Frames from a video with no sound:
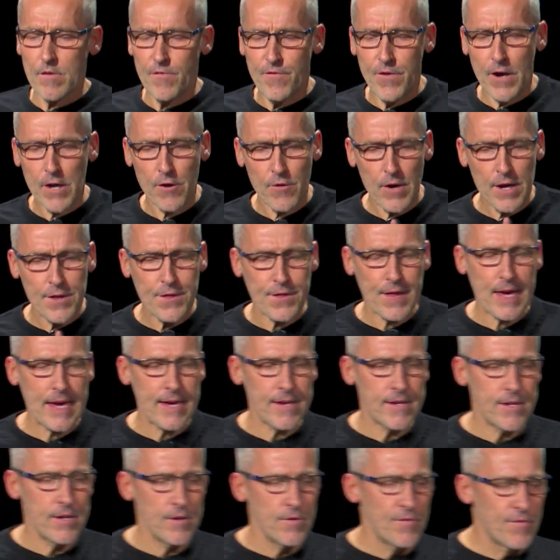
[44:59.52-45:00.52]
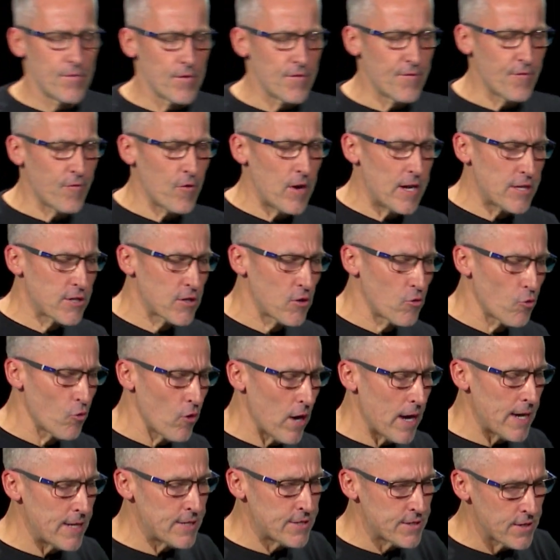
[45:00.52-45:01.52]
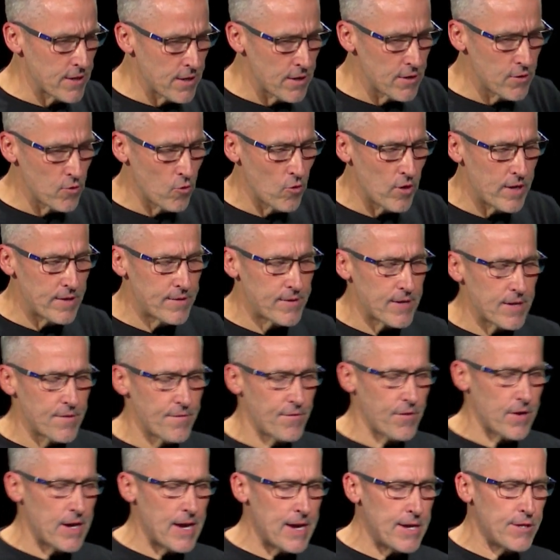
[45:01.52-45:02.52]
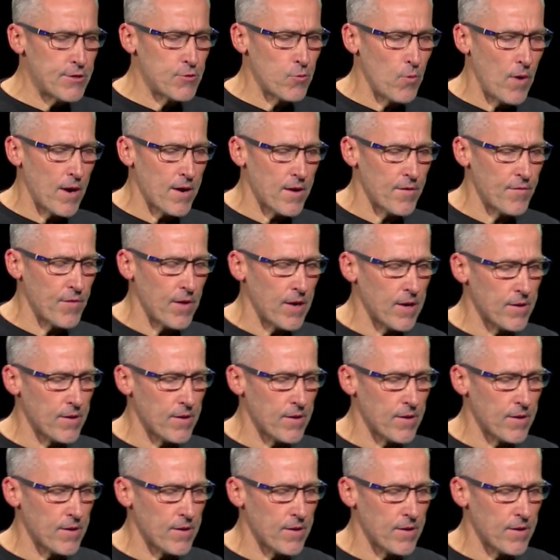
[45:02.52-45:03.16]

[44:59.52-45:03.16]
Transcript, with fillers: Father, I thank you for fresh grace and anointing for each one of